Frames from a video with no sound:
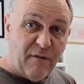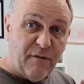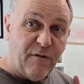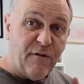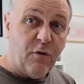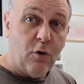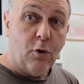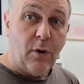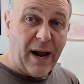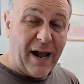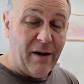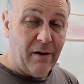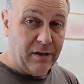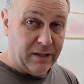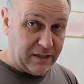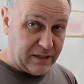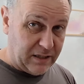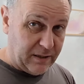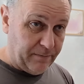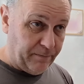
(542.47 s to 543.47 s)
4
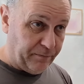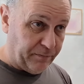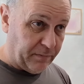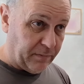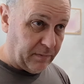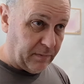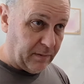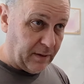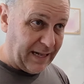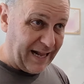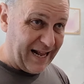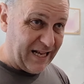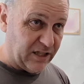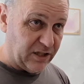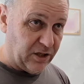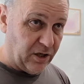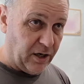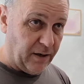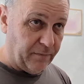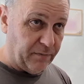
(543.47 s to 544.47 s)
hours
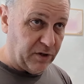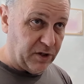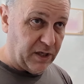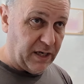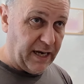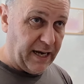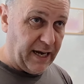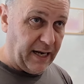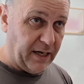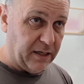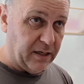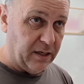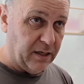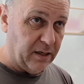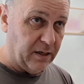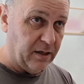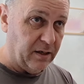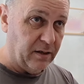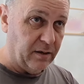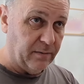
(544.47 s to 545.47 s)
last night she had
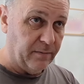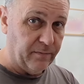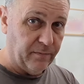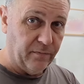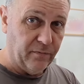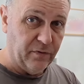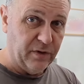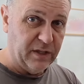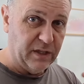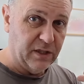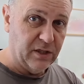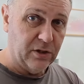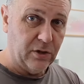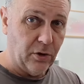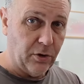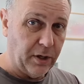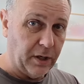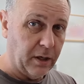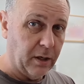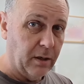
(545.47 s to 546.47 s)
the
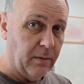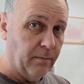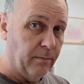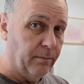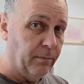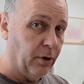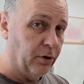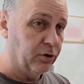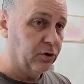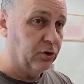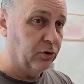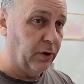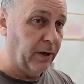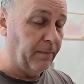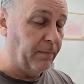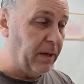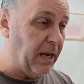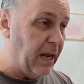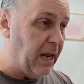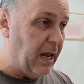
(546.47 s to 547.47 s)
dystonic
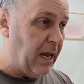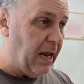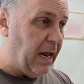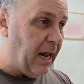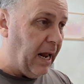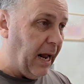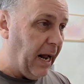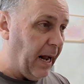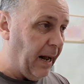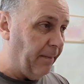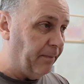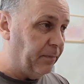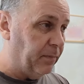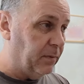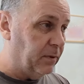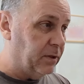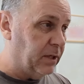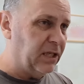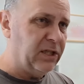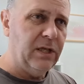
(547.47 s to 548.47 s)
posturing.
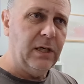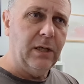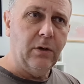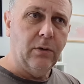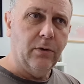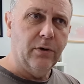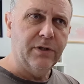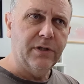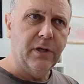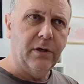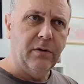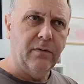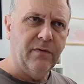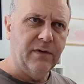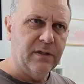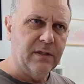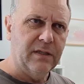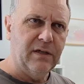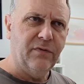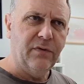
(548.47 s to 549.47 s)
It's actually also,
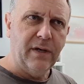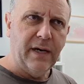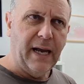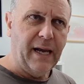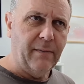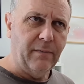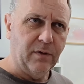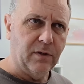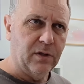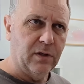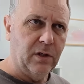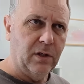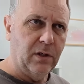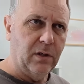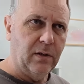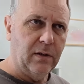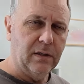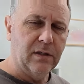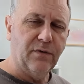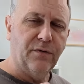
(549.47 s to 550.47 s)
there's different names.
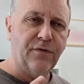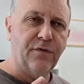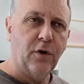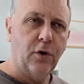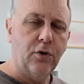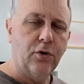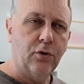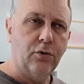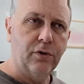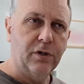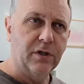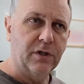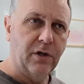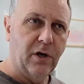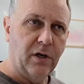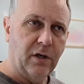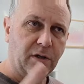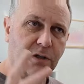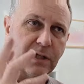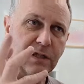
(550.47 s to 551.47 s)
It's a focal
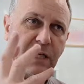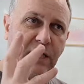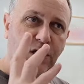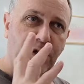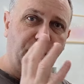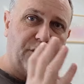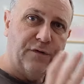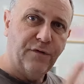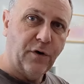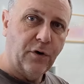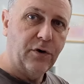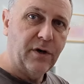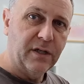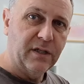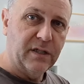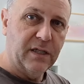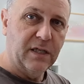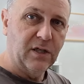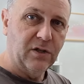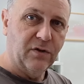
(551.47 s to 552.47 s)
dystonia because it's actually
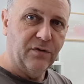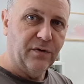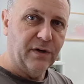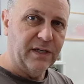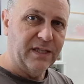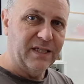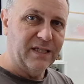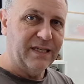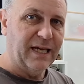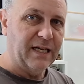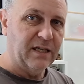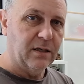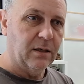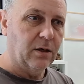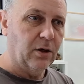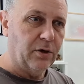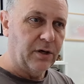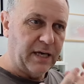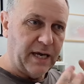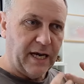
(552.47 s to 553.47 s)
focused into a very set
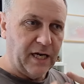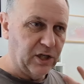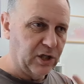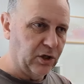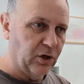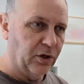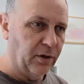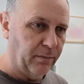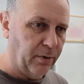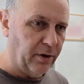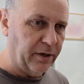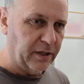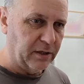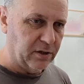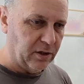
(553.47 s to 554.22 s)
location on the body.